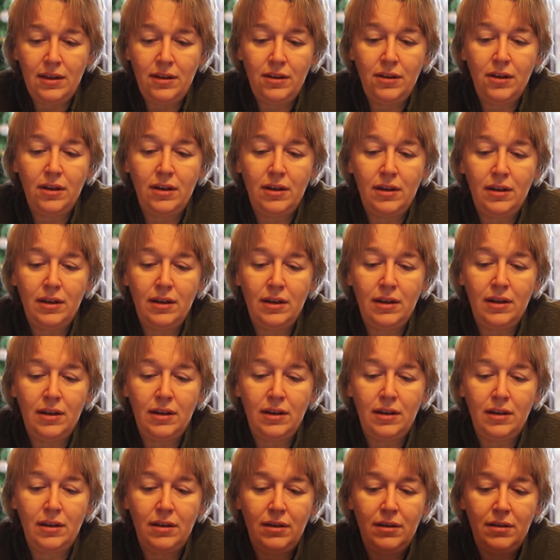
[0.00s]
the
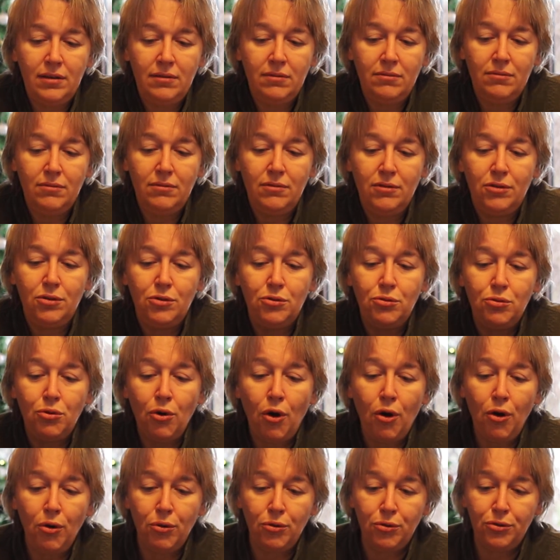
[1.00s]

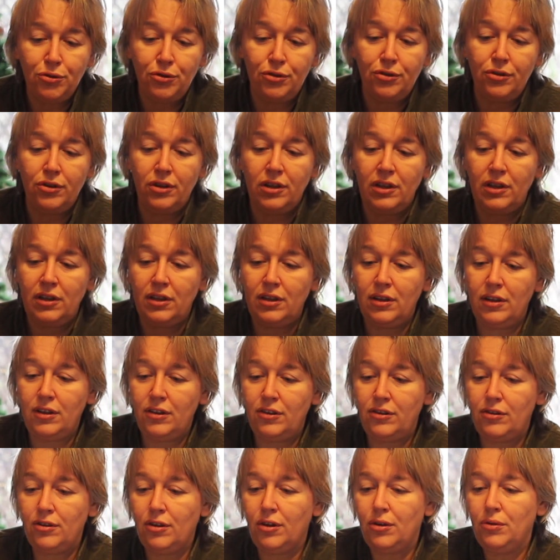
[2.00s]
rows,
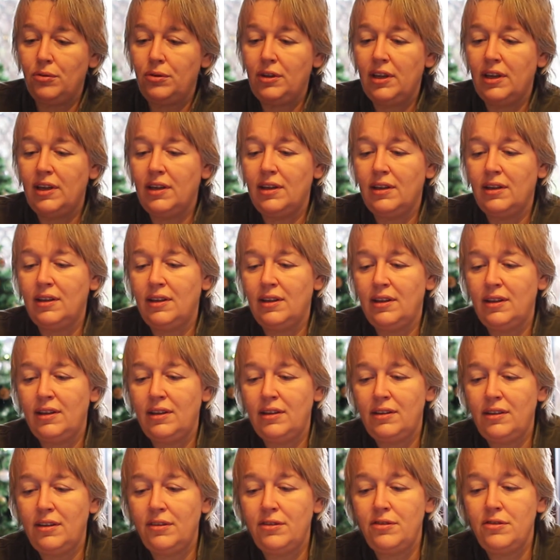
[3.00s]
so
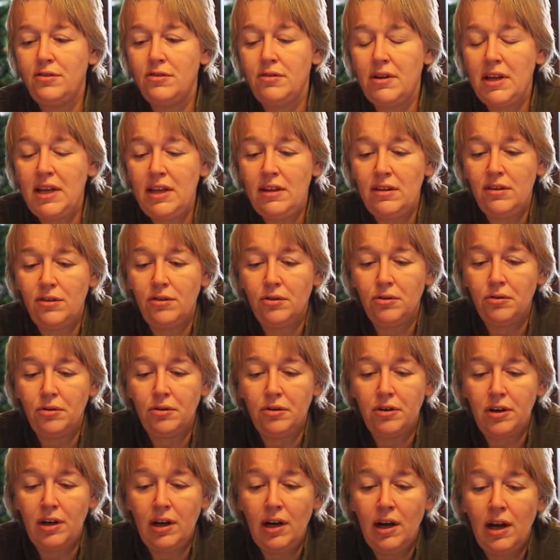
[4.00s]
the streets,
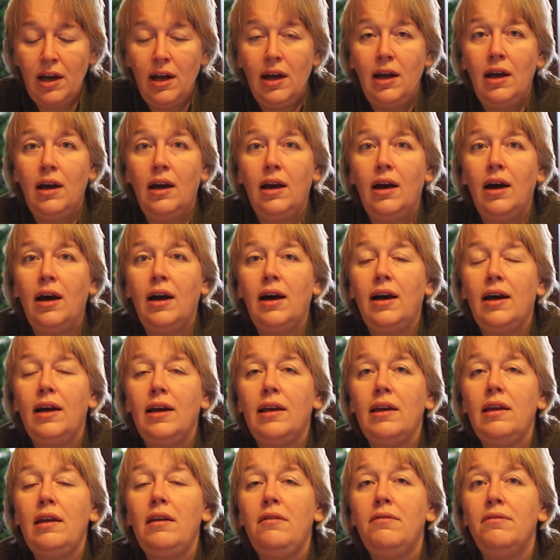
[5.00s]
or
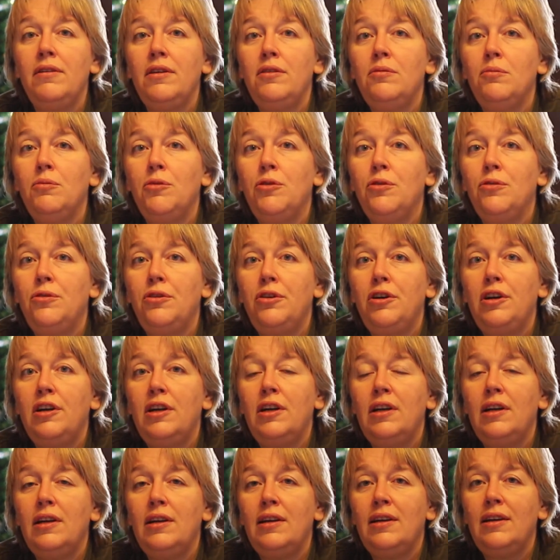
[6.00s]
even
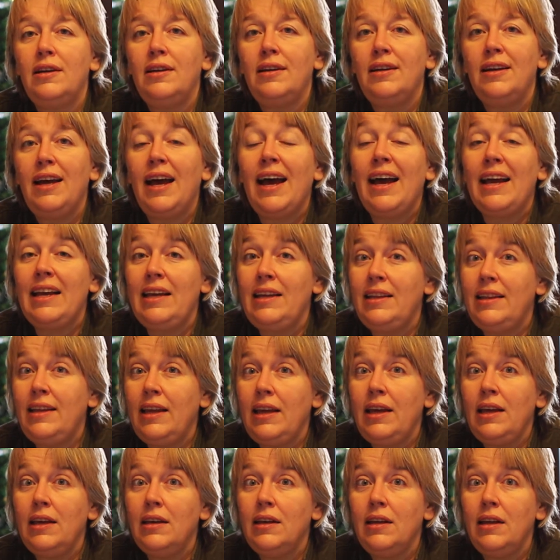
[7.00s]
more
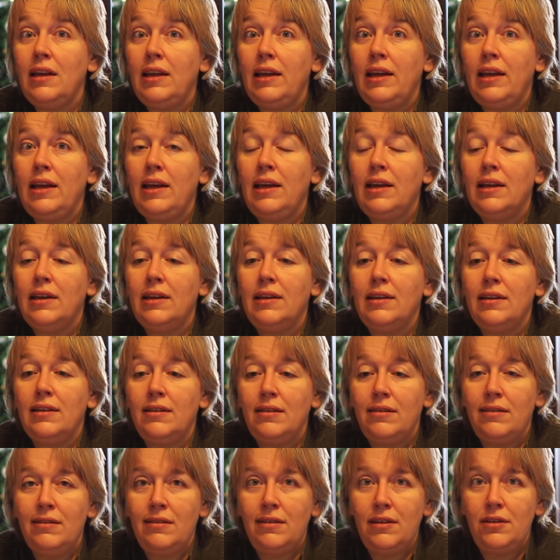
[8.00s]
ideally
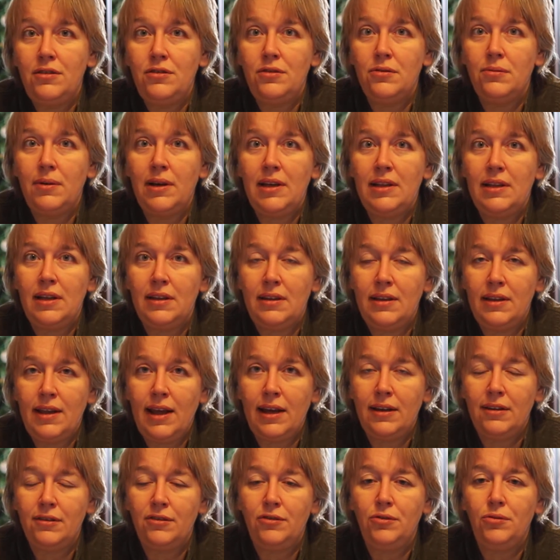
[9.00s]
situated
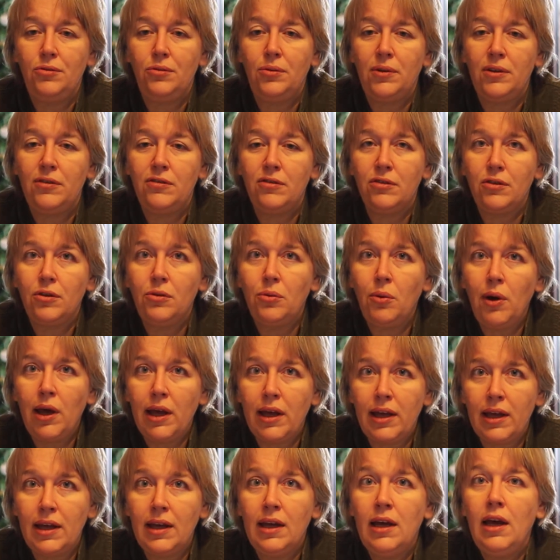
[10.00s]
next to a
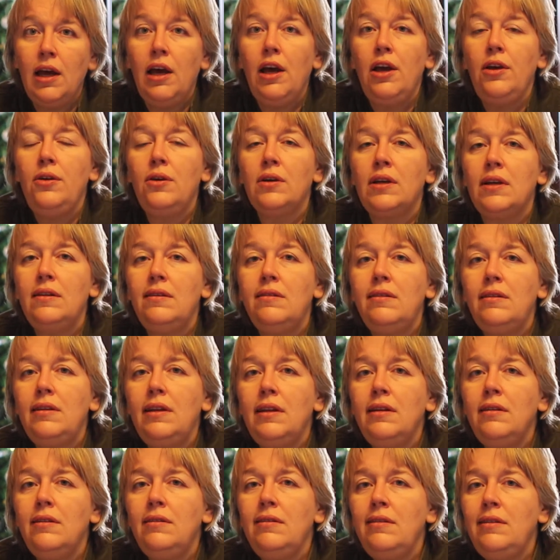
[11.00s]
square. You can
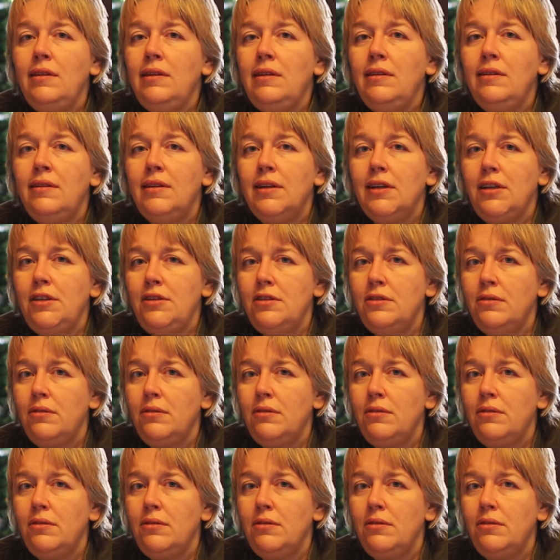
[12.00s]
still see such